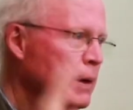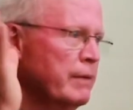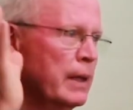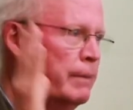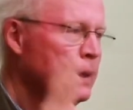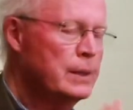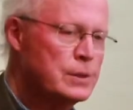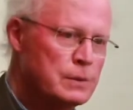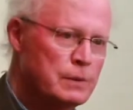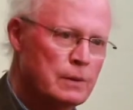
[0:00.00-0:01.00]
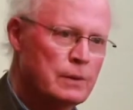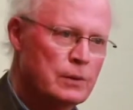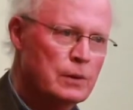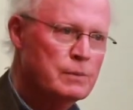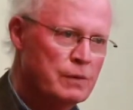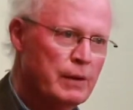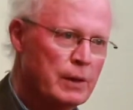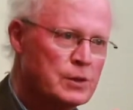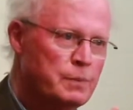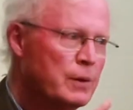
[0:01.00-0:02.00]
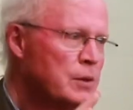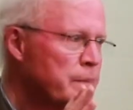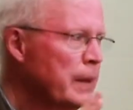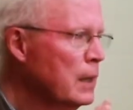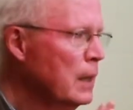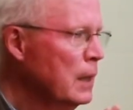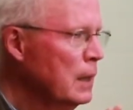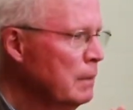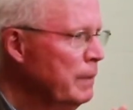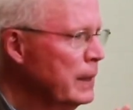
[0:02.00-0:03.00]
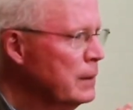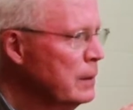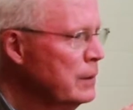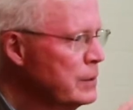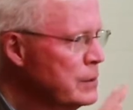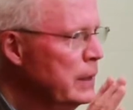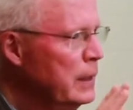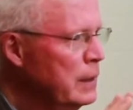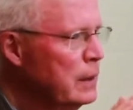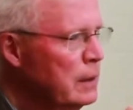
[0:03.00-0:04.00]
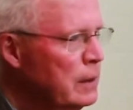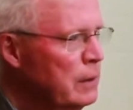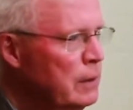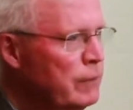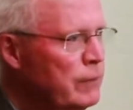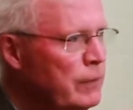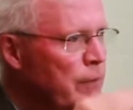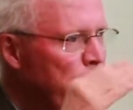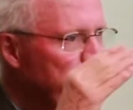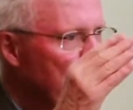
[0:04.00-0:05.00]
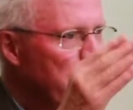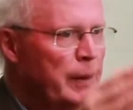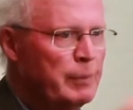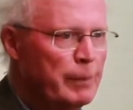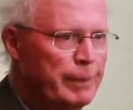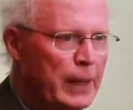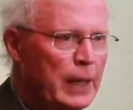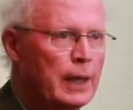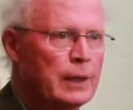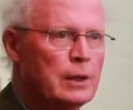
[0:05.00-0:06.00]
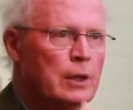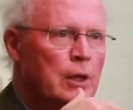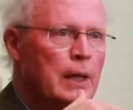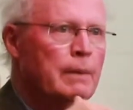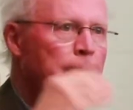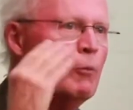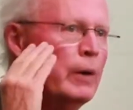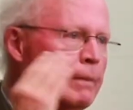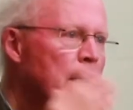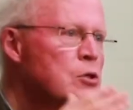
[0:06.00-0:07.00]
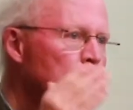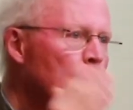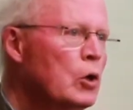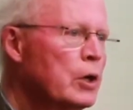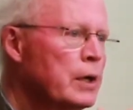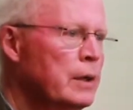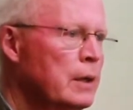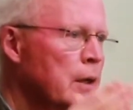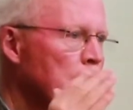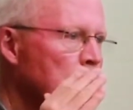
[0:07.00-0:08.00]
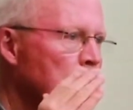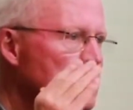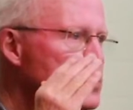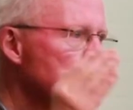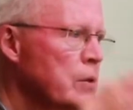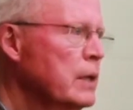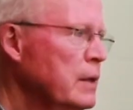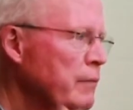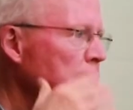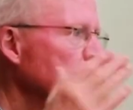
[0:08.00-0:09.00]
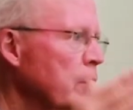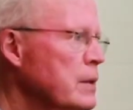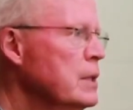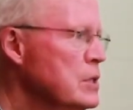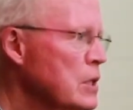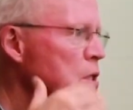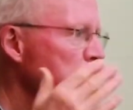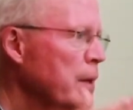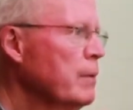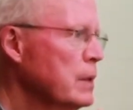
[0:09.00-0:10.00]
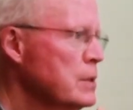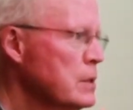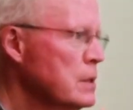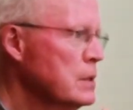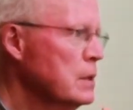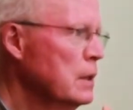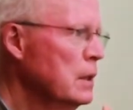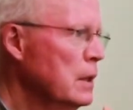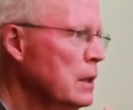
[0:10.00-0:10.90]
Whatever that means in terms of our experience. But do you see that we've got to be prepared, but we must work constructively with these experiences